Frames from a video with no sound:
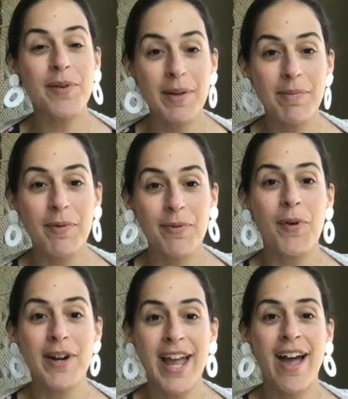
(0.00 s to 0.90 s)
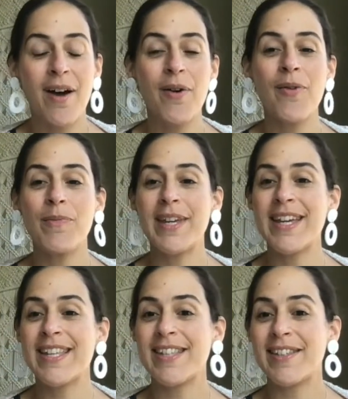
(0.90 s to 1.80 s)
it before now
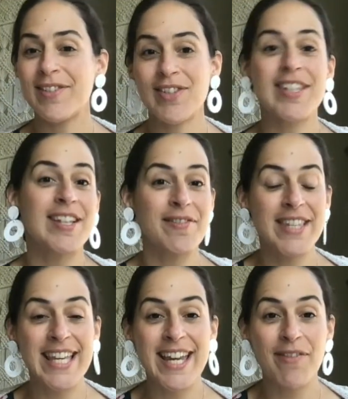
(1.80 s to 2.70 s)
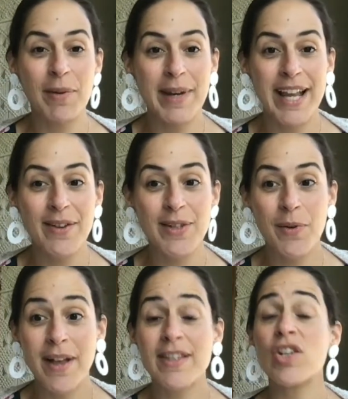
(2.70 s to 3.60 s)
because just of seeing everybody else who
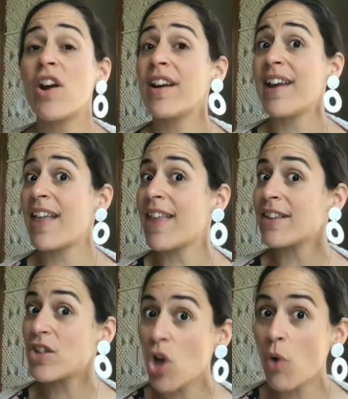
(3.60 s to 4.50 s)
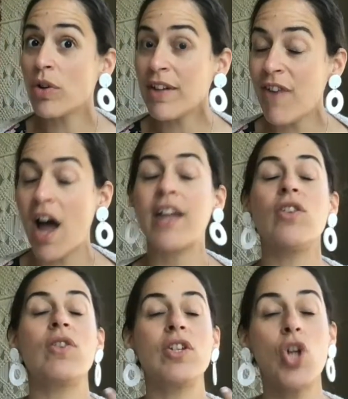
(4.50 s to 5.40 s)
had started, and that's totally fine.
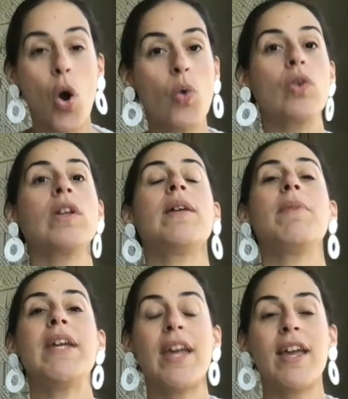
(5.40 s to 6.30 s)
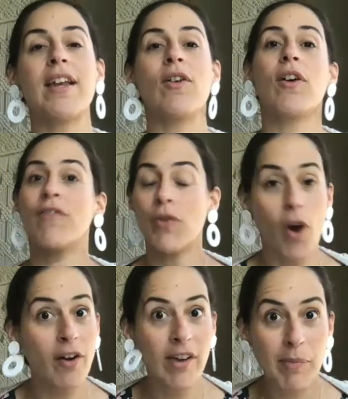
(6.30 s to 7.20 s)
You can totally begin, or if you've
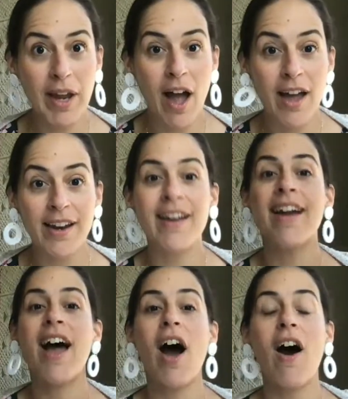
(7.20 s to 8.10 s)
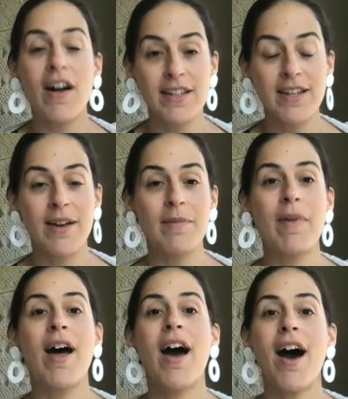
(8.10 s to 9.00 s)
already begun, awesome.
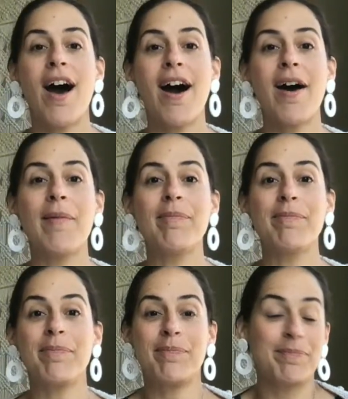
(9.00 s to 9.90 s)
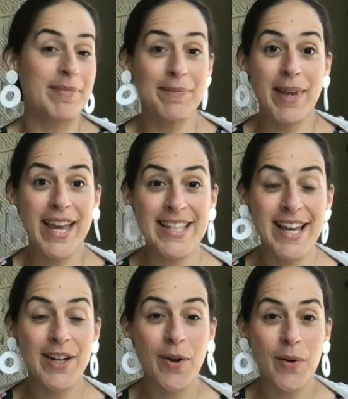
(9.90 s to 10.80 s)
um because I
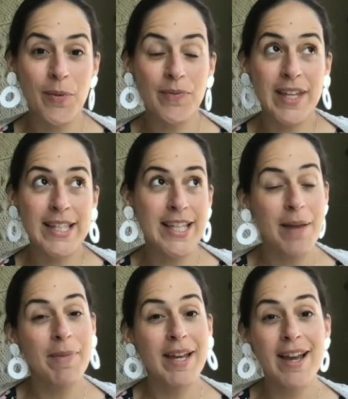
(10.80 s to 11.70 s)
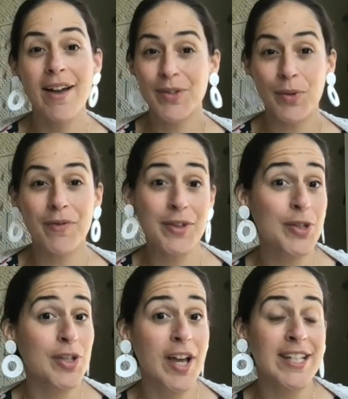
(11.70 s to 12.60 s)
know this can be sort of
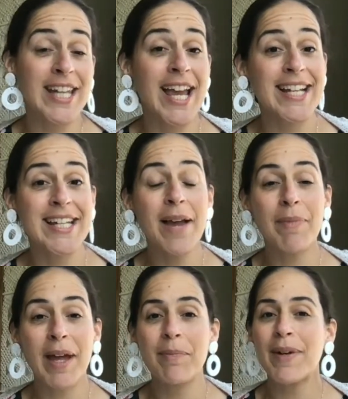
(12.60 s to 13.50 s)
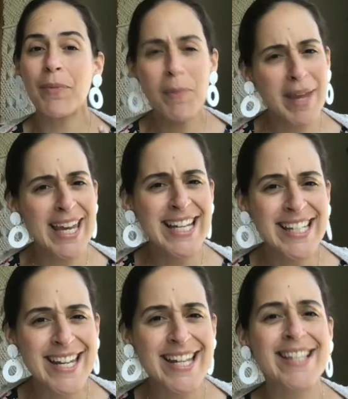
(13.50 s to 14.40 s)
a tight timeline, but if we're making
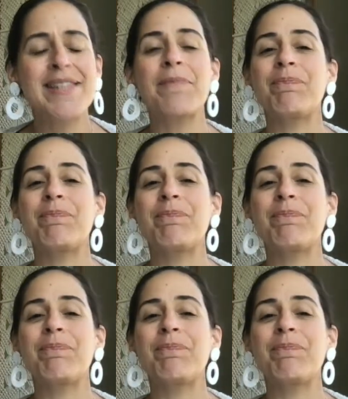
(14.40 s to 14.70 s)
teas